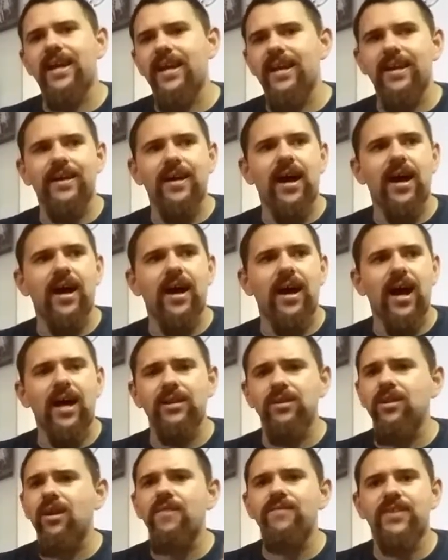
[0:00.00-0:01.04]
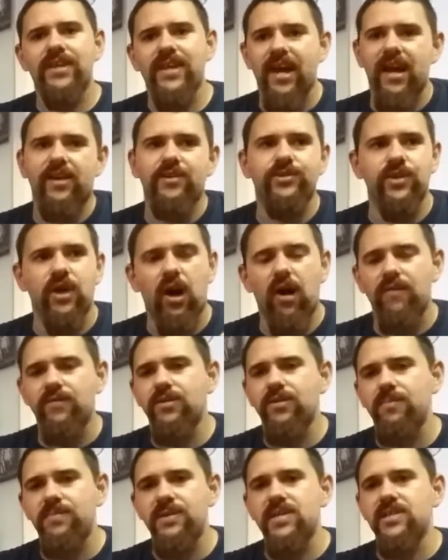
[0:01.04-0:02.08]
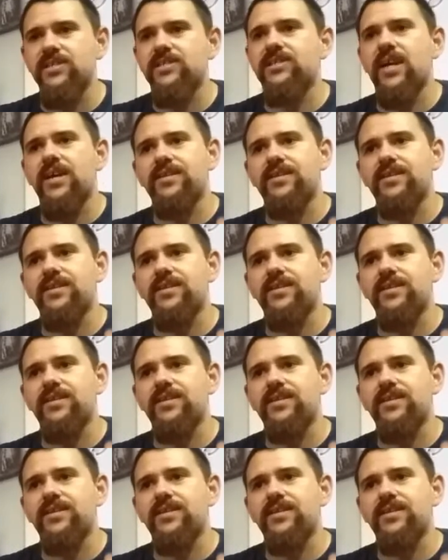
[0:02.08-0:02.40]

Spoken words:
and I love the character of the Beast.